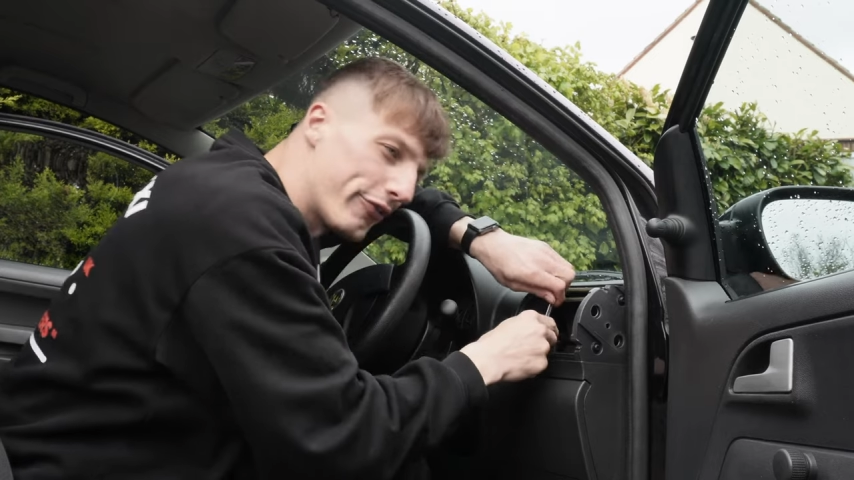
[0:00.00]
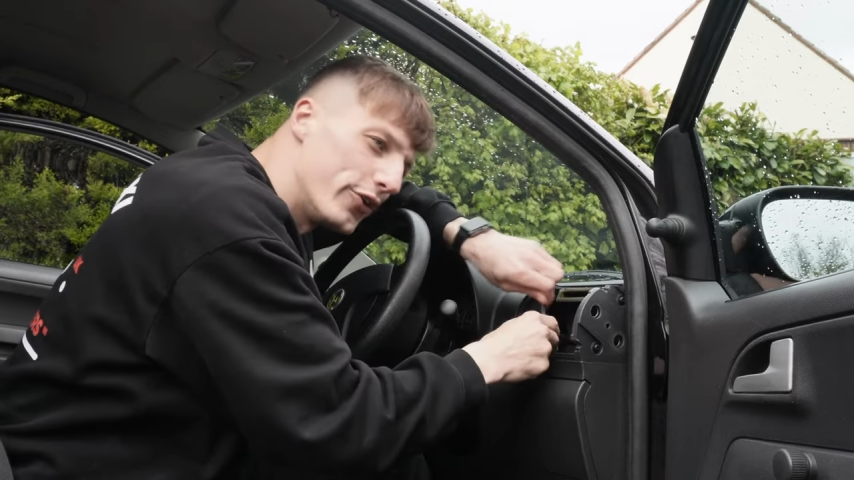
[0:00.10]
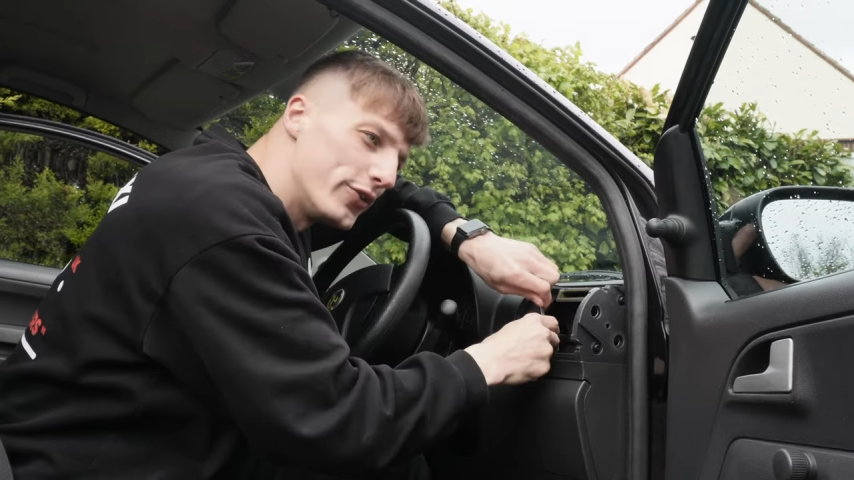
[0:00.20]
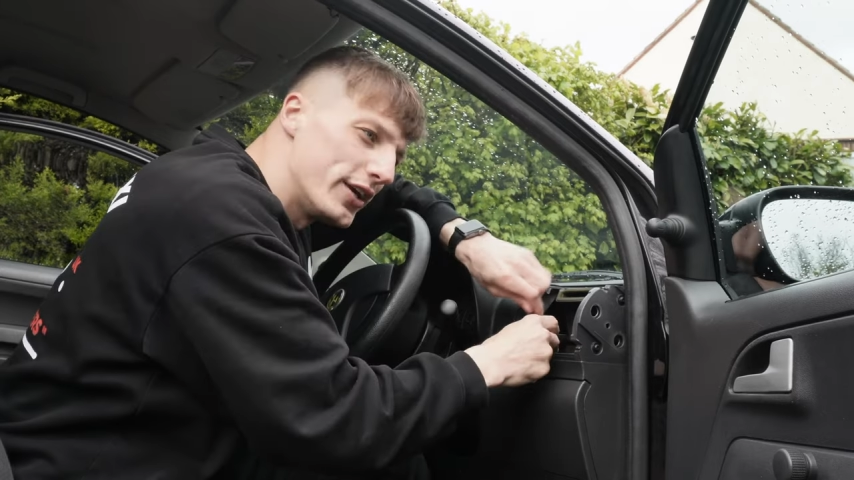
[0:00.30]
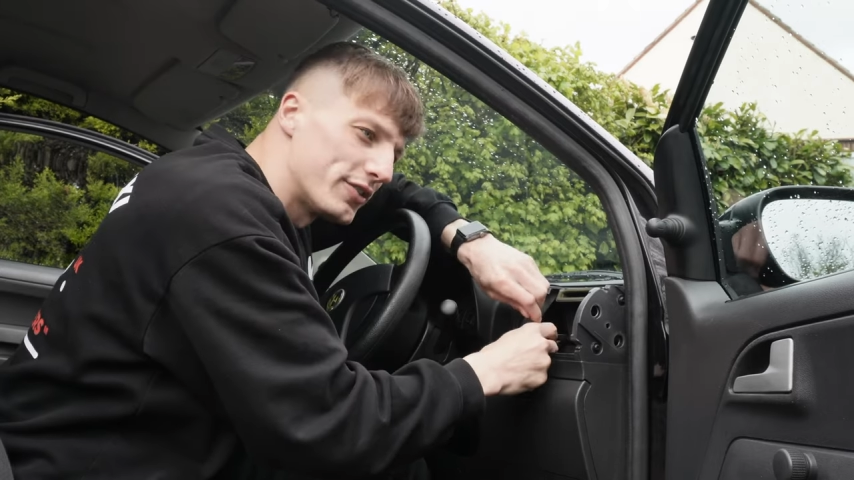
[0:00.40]

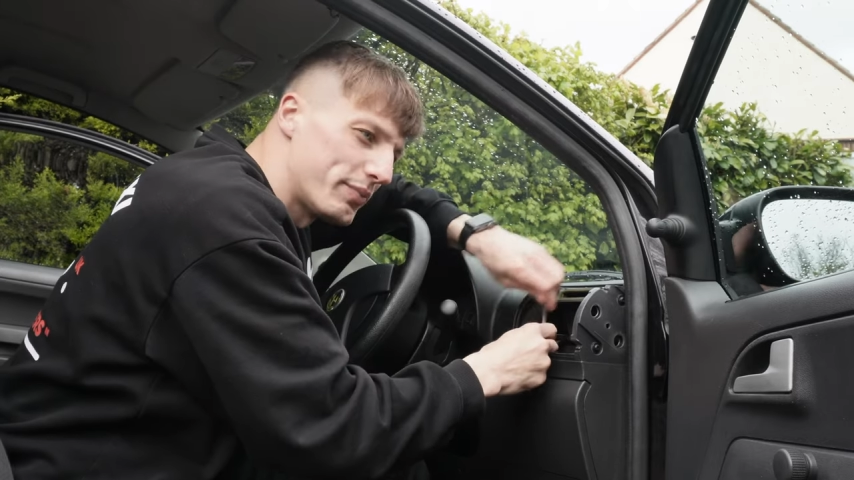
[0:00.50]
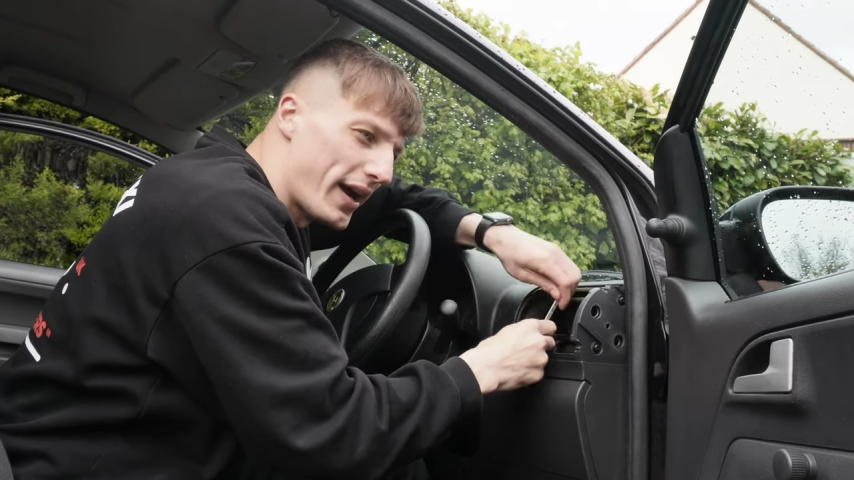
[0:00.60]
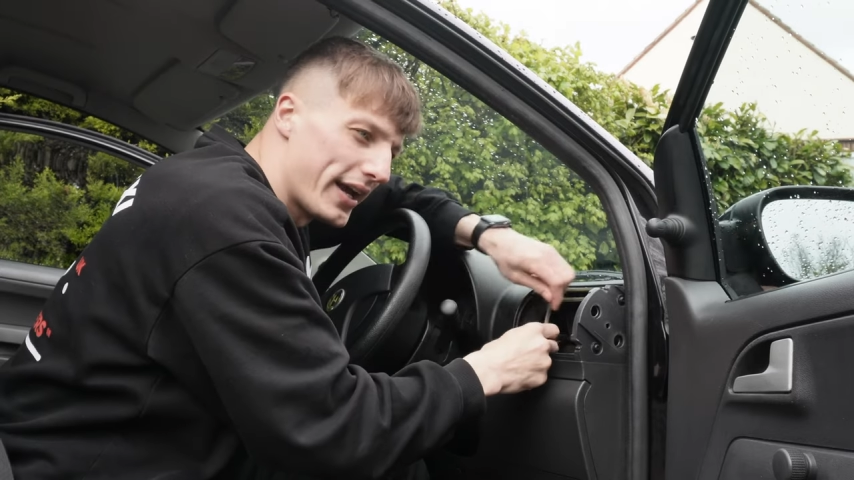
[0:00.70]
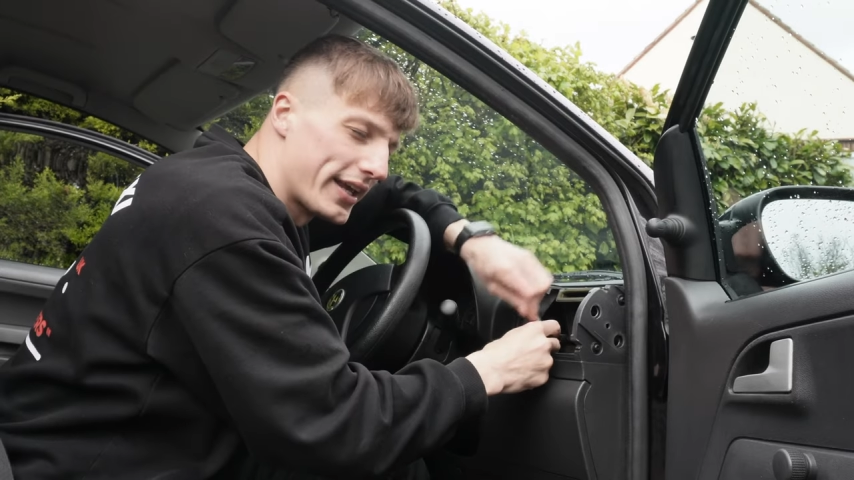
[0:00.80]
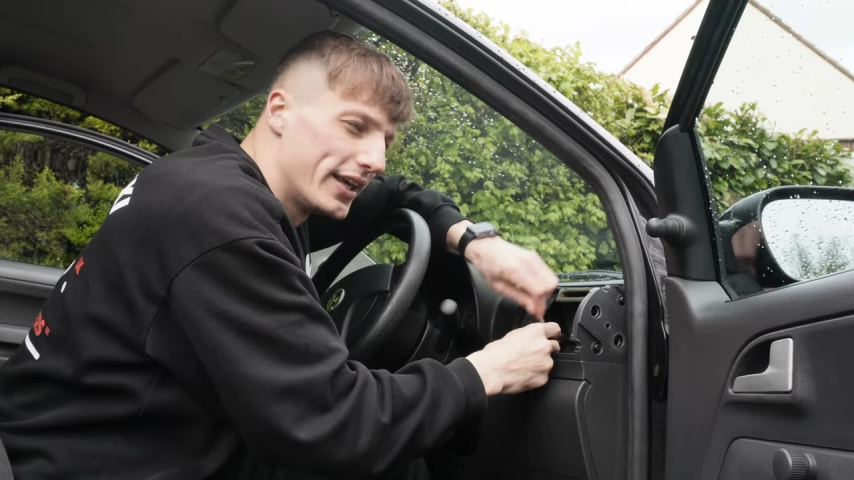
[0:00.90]
few years
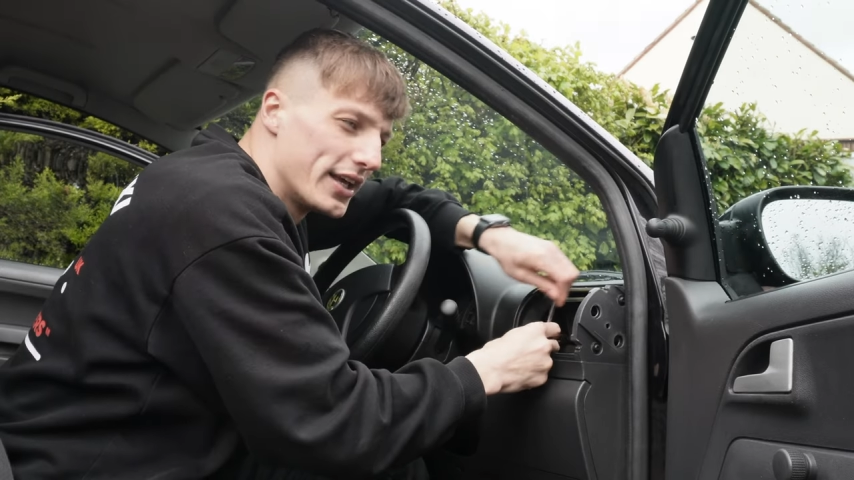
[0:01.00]
back,